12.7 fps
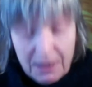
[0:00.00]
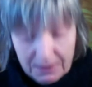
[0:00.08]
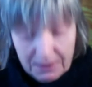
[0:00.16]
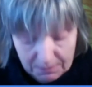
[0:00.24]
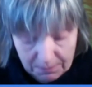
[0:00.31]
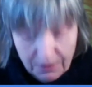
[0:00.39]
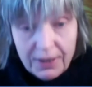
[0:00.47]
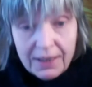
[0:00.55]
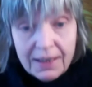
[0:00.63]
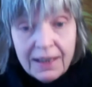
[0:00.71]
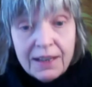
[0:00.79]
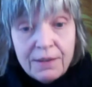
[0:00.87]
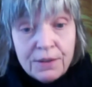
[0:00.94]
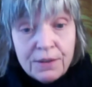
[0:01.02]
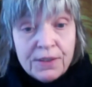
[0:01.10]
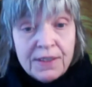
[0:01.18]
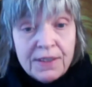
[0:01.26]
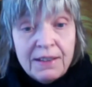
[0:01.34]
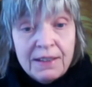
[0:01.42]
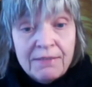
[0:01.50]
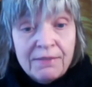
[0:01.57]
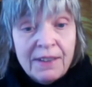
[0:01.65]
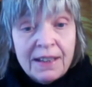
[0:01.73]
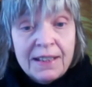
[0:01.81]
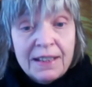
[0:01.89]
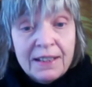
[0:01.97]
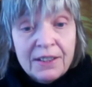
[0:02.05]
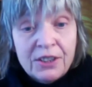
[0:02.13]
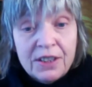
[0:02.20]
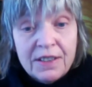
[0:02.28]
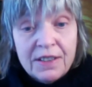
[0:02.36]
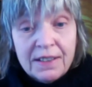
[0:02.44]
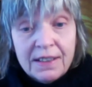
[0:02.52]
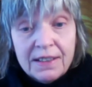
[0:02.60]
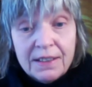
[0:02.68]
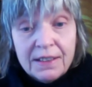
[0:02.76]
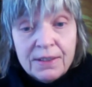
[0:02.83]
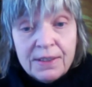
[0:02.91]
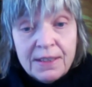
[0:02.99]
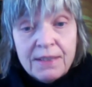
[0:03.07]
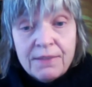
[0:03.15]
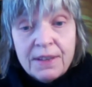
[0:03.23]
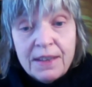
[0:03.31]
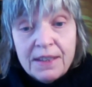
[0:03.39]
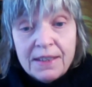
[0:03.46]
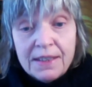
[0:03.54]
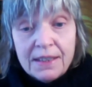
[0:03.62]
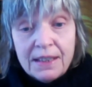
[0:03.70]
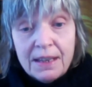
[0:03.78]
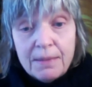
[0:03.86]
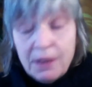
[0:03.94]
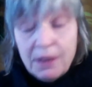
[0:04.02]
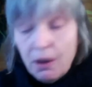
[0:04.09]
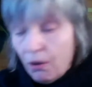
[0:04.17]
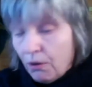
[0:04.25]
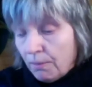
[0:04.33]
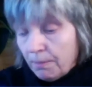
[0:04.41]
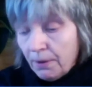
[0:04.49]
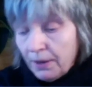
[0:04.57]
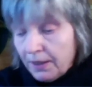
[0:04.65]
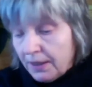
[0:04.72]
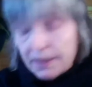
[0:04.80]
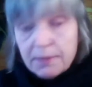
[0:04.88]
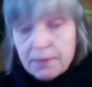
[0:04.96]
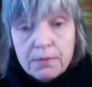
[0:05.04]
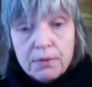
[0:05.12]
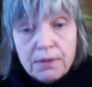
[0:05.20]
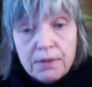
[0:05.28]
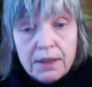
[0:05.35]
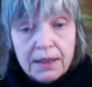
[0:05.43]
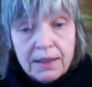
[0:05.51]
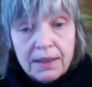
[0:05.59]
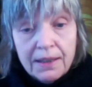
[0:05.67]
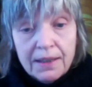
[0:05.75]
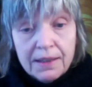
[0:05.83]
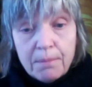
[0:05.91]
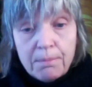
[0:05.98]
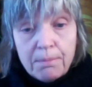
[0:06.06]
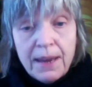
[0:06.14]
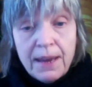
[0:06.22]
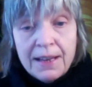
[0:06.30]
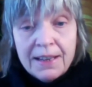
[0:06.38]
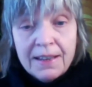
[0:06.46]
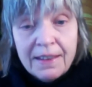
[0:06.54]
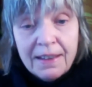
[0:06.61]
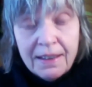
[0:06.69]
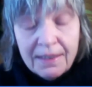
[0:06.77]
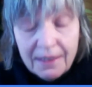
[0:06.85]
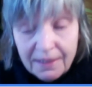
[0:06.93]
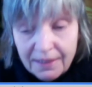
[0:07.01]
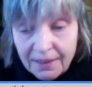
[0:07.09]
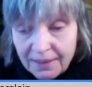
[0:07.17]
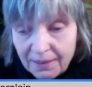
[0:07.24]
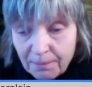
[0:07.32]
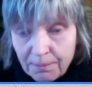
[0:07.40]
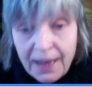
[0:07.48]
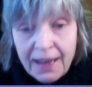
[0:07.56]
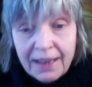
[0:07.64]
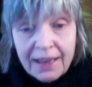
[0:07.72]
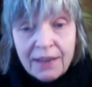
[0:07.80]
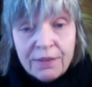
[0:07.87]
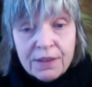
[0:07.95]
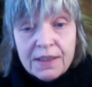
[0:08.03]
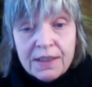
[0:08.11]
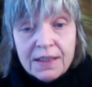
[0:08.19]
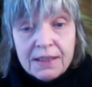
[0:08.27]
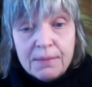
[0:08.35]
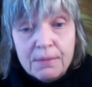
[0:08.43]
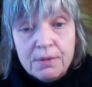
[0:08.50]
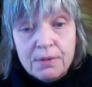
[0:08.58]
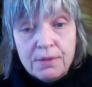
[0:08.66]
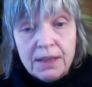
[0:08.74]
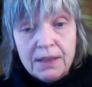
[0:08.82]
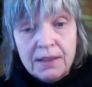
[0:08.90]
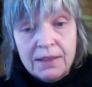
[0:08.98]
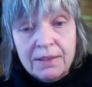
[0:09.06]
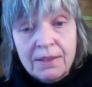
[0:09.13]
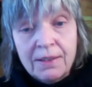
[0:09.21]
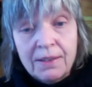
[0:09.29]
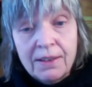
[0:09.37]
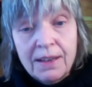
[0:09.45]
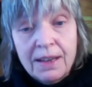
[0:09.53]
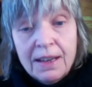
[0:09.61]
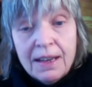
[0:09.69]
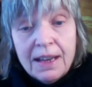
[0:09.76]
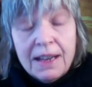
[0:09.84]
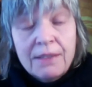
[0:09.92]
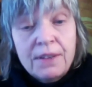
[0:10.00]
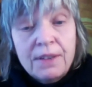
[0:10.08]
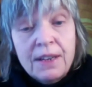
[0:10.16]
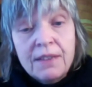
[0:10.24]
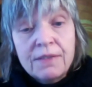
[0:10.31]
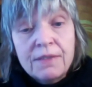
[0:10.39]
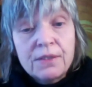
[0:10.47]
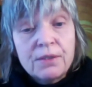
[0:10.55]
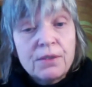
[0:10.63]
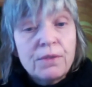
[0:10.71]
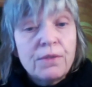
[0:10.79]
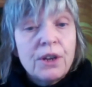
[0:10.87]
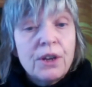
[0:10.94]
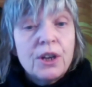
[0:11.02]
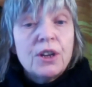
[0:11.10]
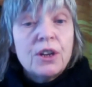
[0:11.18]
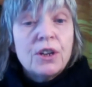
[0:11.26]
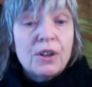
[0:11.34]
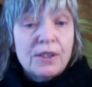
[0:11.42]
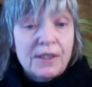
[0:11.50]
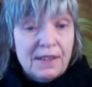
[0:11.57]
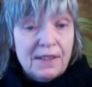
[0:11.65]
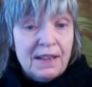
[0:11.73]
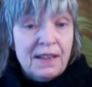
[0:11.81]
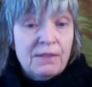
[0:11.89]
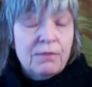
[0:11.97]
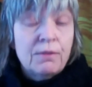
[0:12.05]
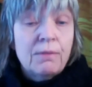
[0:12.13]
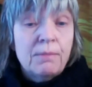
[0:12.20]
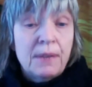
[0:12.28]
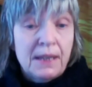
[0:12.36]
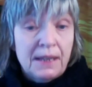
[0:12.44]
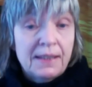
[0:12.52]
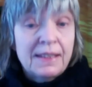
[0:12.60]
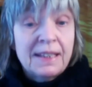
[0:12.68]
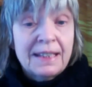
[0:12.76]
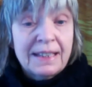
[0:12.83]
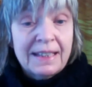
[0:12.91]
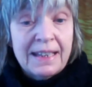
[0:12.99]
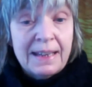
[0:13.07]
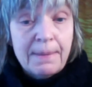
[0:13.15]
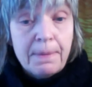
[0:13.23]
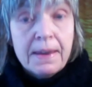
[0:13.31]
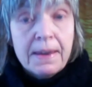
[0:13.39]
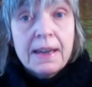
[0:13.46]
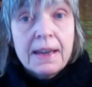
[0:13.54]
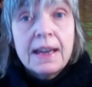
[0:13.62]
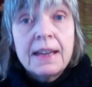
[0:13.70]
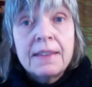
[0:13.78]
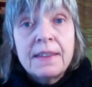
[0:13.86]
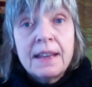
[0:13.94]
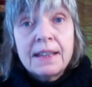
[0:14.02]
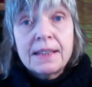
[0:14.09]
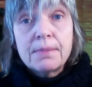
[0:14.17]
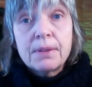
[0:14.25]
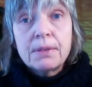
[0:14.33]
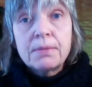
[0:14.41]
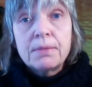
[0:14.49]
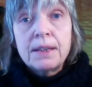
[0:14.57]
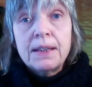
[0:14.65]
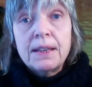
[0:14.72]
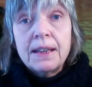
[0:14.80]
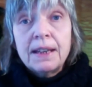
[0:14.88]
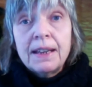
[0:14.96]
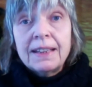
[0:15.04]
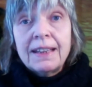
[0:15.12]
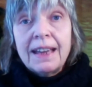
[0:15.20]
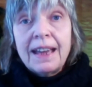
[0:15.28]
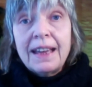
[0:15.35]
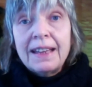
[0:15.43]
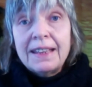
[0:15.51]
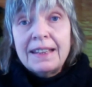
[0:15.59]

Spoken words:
body. If you see very little children, you see when they scream, the whole body is moving. The belly, the back, everything is moving, you know? And we have sort of lost that to a big degree. And that's what we can